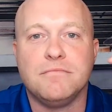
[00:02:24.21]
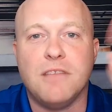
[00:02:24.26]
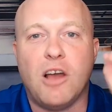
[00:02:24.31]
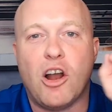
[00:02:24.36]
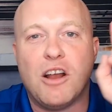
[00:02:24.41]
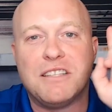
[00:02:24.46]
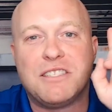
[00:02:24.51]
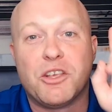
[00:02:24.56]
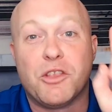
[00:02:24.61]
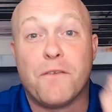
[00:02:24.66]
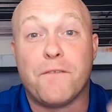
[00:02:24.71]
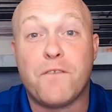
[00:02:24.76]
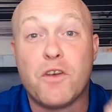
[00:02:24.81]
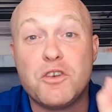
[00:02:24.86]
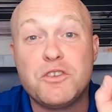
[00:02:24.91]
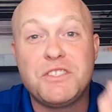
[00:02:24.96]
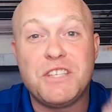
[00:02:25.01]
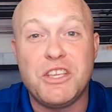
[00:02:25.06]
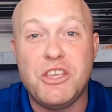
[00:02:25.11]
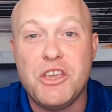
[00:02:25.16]
All right, so the
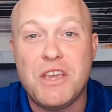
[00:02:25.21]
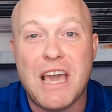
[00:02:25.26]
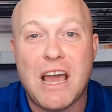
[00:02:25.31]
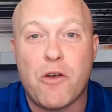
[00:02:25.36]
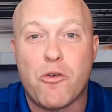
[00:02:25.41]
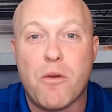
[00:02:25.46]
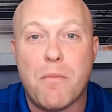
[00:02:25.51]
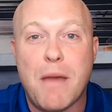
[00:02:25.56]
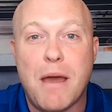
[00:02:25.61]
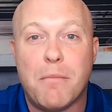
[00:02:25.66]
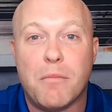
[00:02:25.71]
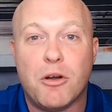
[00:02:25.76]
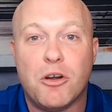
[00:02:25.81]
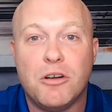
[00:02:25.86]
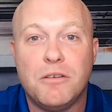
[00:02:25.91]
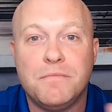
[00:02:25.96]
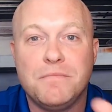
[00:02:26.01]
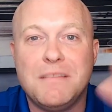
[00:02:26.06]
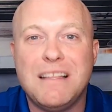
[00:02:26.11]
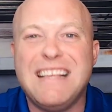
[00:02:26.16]
first thing you got to
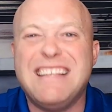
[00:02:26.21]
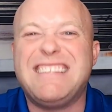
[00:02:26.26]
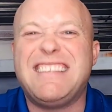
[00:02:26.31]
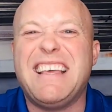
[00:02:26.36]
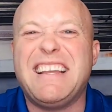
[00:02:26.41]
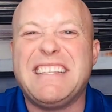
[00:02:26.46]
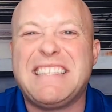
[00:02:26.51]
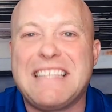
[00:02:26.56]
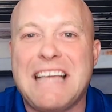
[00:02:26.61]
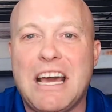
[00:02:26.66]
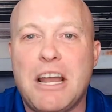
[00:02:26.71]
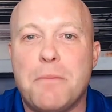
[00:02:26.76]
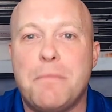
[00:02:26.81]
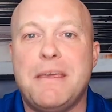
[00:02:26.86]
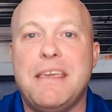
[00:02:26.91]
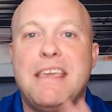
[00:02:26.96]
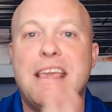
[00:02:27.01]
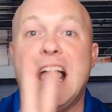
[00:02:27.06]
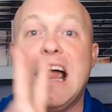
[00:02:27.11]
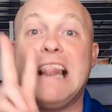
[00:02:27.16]
remember is that it's got to
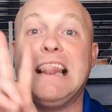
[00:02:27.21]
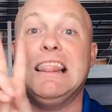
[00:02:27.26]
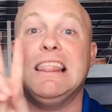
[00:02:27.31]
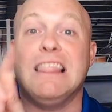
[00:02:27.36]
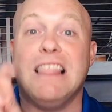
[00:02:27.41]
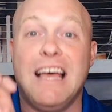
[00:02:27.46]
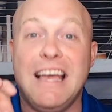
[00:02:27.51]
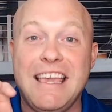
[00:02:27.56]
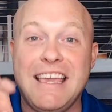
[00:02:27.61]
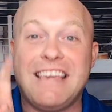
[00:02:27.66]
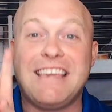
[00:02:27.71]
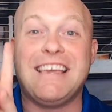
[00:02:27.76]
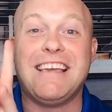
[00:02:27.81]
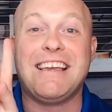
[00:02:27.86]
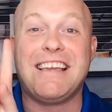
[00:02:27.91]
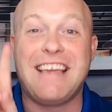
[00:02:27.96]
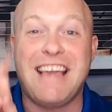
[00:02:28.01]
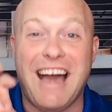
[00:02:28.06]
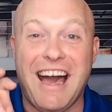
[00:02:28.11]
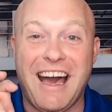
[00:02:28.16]
be like
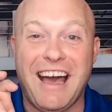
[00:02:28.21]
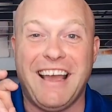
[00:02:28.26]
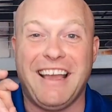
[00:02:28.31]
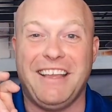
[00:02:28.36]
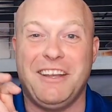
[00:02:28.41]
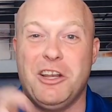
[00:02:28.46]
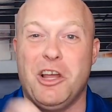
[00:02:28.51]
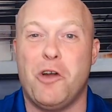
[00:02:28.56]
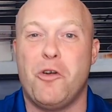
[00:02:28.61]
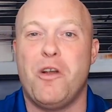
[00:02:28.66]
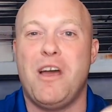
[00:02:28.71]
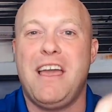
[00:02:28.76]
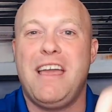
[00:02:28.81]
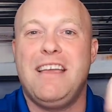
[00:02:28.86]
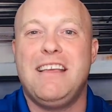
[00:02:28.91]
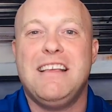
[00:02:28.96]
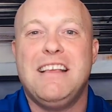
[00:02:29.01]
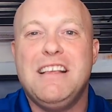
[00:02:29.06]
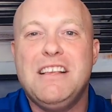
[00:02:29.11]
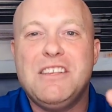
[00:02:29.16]
kind, all
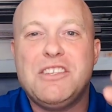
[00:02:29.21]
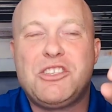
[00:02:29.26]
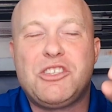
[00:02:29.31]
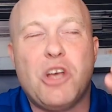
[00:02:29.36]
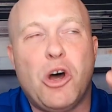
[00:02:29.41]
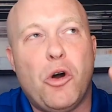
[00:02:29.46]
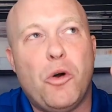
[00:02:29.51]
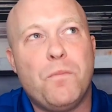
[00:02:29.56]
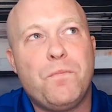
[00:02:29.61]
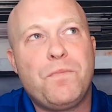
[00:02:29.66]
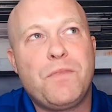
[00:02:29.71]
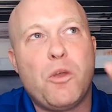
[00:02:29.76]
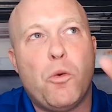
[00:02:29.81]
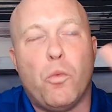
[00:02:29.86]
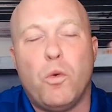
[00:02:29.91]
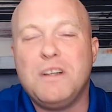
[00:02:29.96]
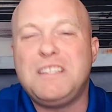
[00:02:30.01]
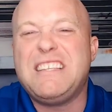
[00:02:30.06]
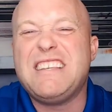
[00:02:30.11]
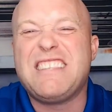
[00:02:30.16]
right? So
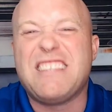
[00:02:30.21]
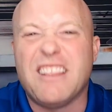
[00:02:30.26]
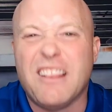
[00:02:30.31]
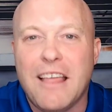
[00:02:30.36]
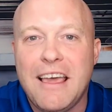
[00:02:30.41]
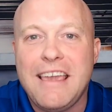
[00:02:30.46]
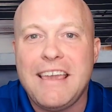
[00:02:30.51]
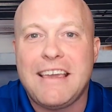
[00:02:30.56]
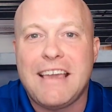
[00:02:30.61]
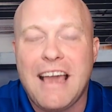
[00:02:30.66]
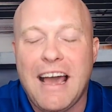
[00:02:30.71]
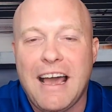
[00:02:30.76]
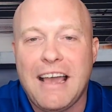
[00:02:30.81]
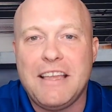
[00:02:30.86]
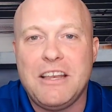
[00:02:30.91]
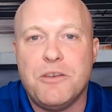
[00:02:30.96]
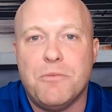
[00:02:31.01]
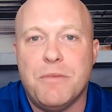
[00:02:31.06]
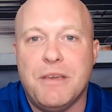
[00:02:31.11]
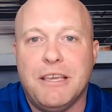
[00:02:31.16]
what does like
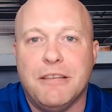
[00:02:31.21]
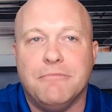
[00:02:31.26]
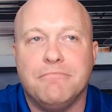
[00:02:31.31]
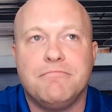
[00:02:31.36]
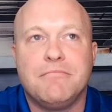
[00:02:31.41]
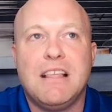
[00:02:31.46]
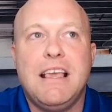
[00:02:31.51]
kind mean?